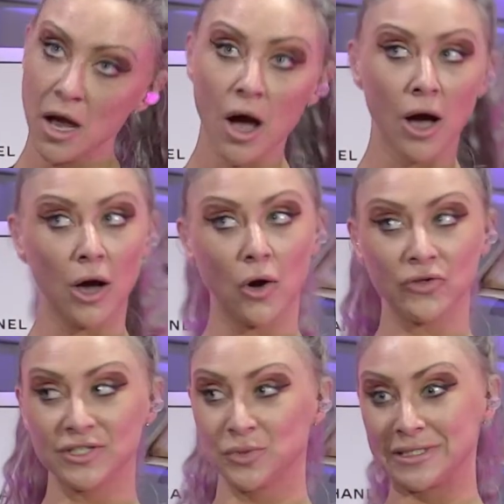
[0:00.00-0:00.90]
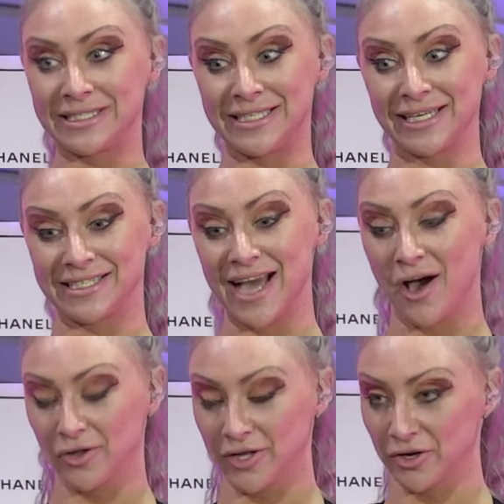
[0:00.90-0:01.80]
Oh, this one sticks
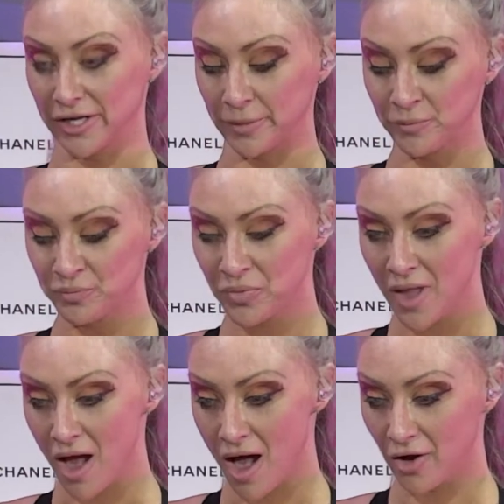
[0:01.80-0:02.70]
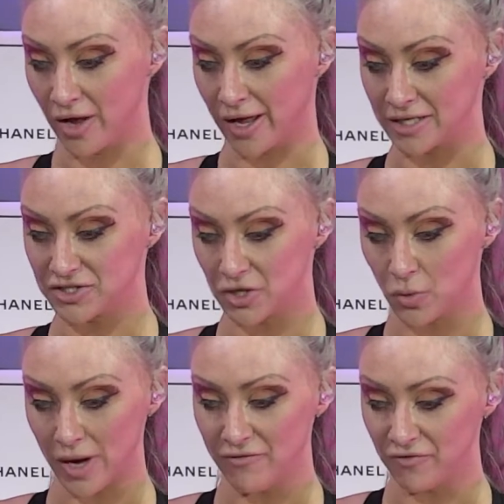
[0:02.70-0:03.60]
out, literally. Okay, so when
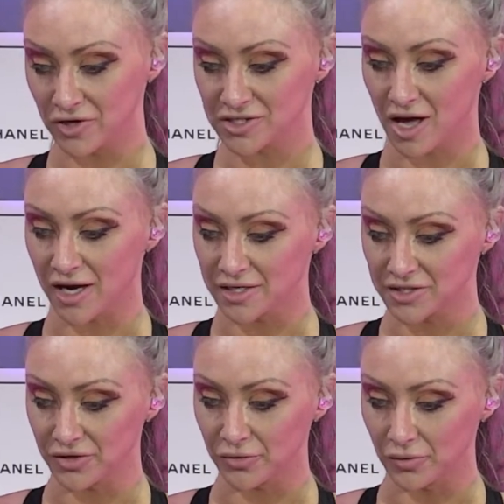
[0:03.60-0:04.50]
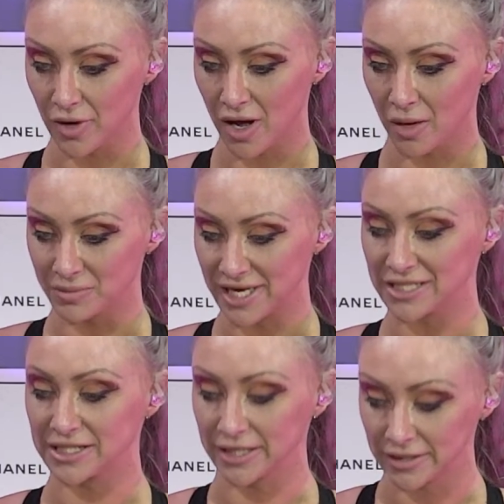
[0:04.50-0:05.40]
I first got into
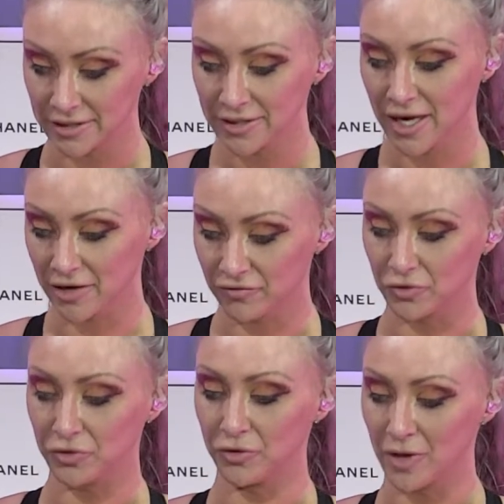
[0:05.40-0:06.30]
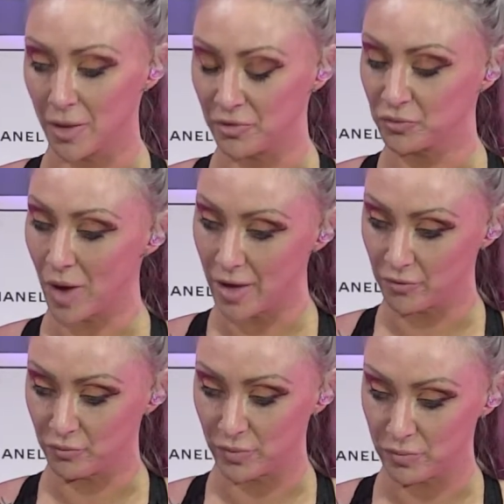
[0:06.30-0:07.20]
dancing at a full nude club, it was probably
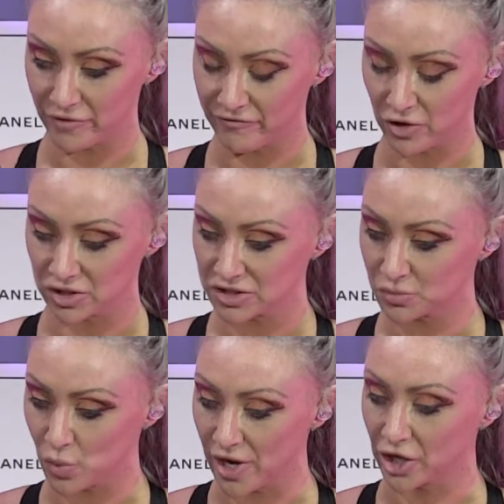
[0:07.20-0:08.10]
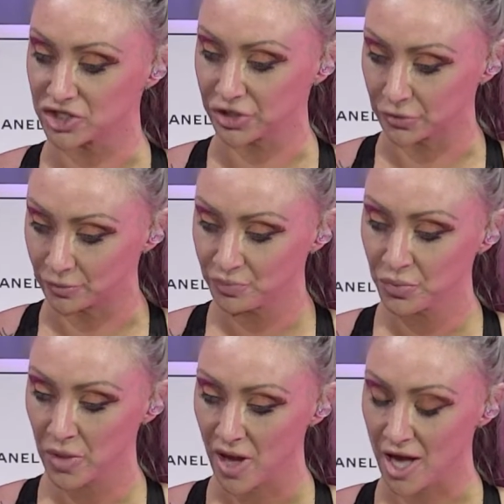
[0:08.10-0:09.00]
the first week or two
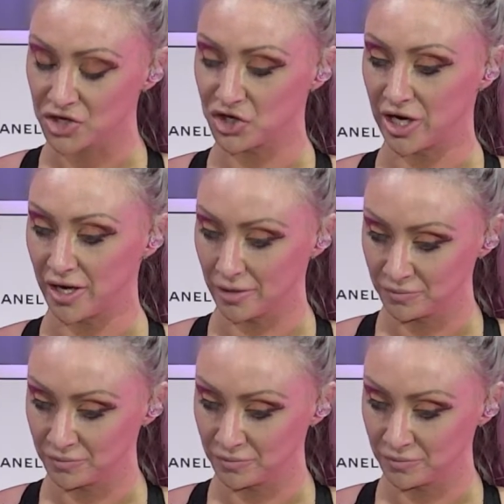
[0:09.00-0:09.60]
at Cheetah.